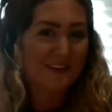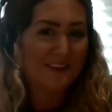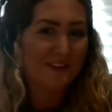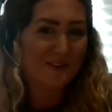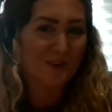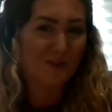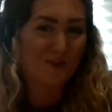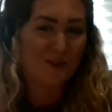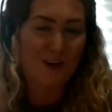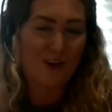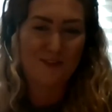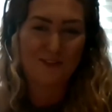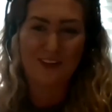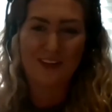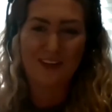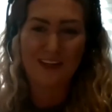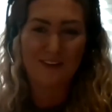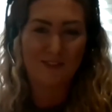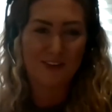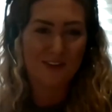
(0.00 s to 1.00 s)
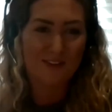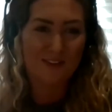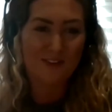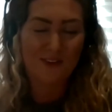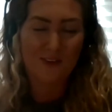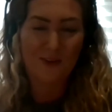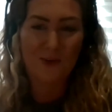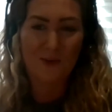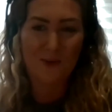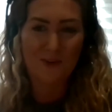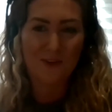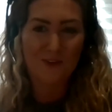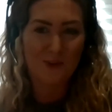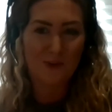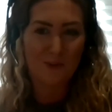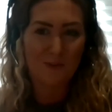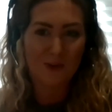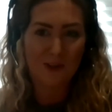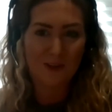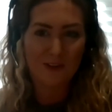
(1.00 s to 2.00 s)
sort of after leaving school and
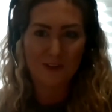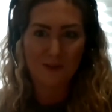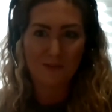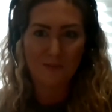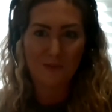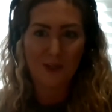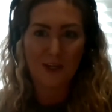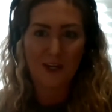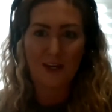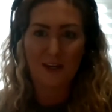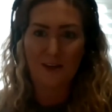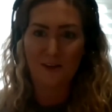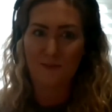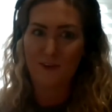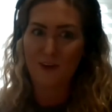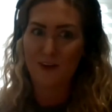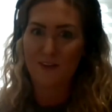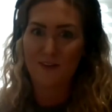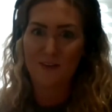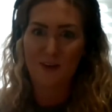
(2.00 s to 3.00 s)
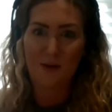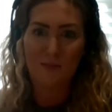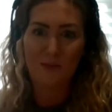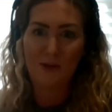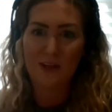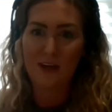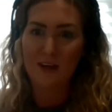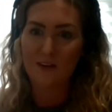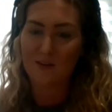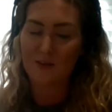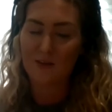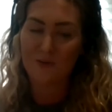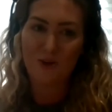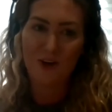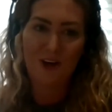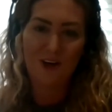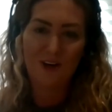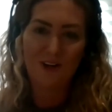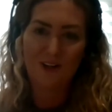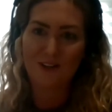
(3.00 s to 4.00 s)
stopping doing pa the first couple of years of
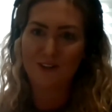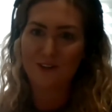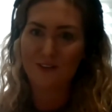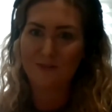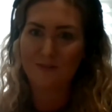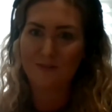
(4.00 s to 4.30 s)
work